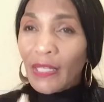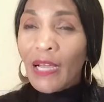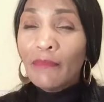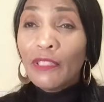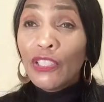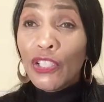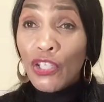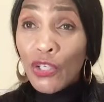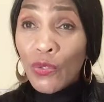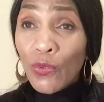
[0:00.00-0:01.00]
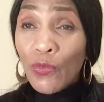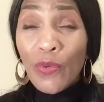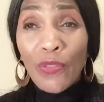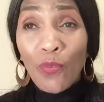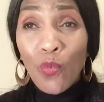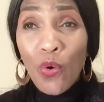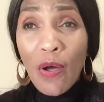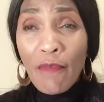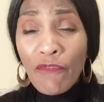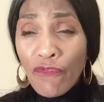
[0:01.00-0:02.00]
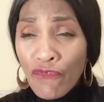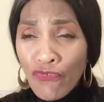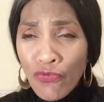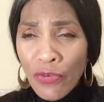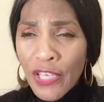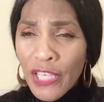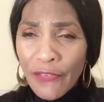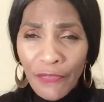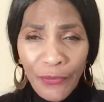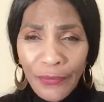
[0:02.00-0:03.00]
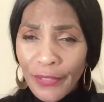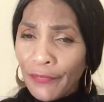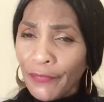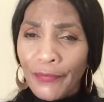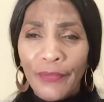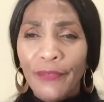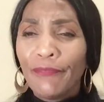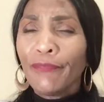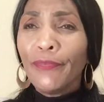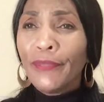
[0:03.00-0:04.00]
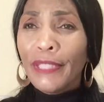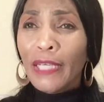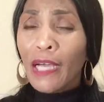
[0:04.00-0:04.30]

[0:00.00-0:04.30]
comes to you with a warm, fruity, fruity, fruity, fruity